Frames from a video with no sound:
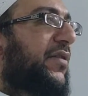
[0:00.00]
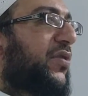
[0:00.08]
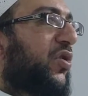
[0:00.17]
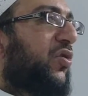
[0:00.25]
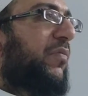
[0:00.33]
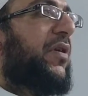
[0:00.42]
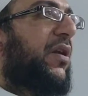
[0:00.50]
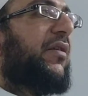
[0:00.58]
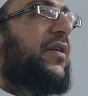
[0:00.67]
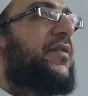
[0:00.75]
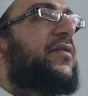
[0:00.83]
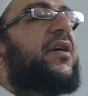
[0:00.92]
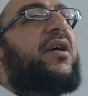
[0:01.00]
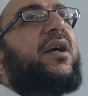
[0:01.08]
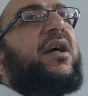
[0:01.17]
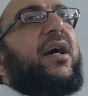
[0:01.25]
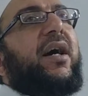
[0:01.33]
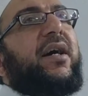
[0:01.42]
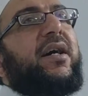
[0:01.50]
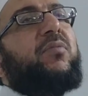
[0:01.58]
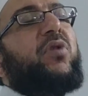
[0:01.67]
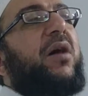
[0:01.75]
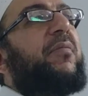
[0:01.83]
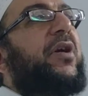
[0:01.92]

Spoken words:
luminaries. Muhammad ibn